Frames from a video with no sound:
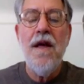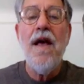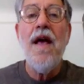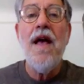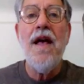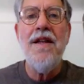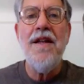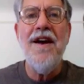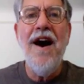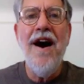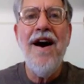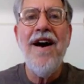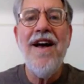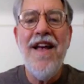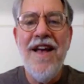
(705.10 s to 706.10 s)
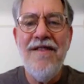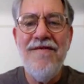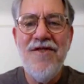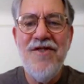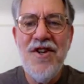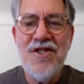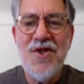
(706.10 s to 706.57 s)
And I have
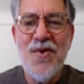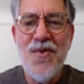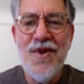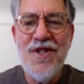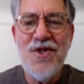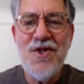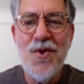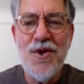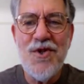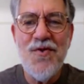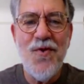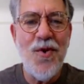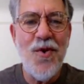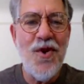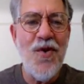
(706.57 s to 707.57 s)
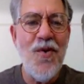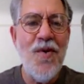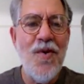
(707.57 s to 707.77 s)
just the resource for you.